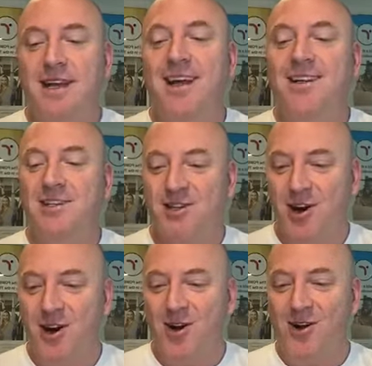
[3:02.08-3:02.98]

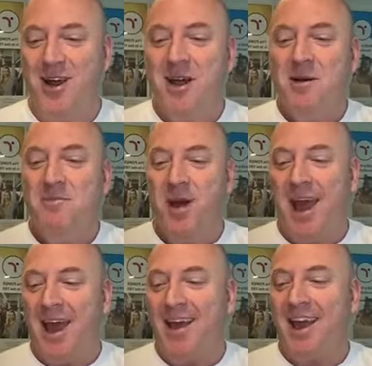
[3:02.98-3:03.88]
insured
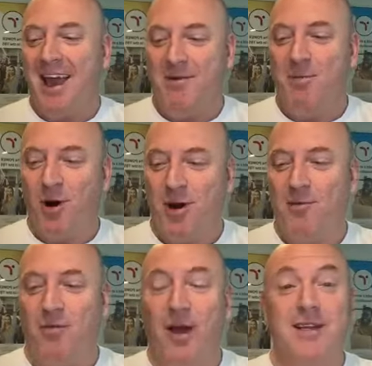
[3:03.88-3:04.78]
bank and
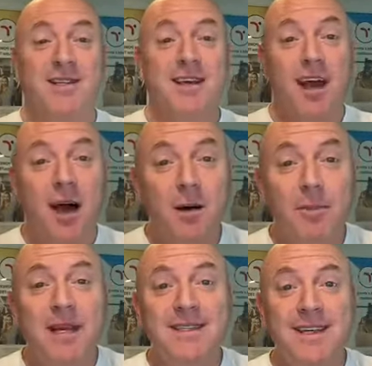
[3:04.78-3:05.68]
marketplace
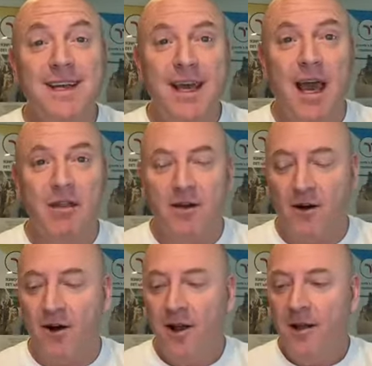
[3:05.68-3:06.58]
coming
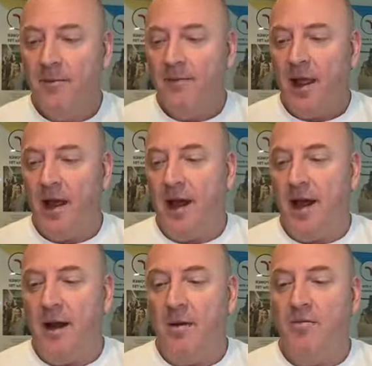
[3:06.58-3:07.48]
together.
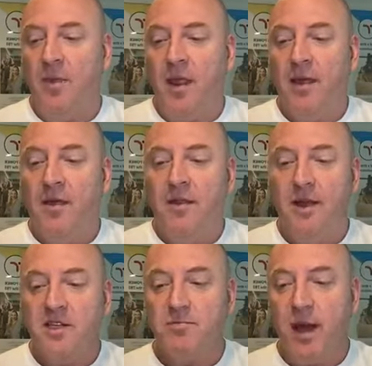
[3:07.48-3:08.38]

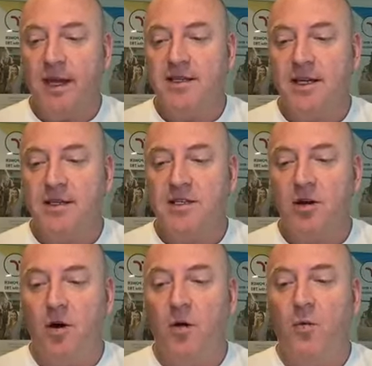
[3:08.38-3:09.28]
This makes it
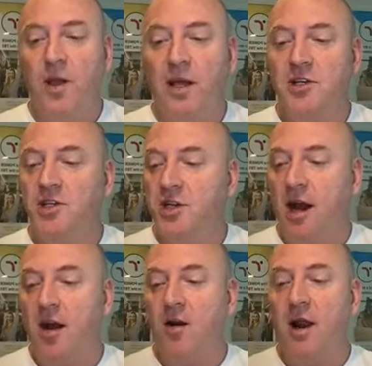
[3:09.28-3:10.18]
so we can
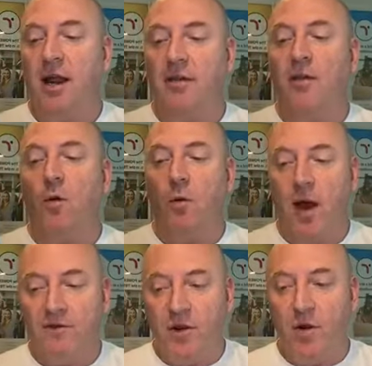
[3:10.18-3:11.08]
share in the
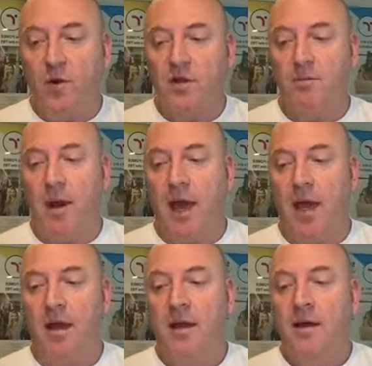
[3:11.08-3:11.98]
revenue with the
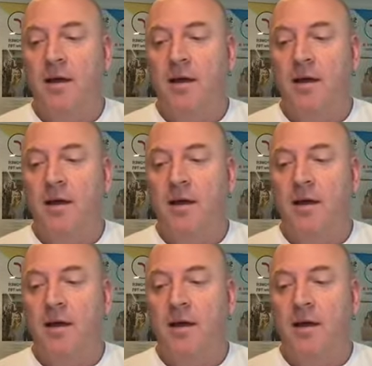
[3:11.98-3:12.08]
bank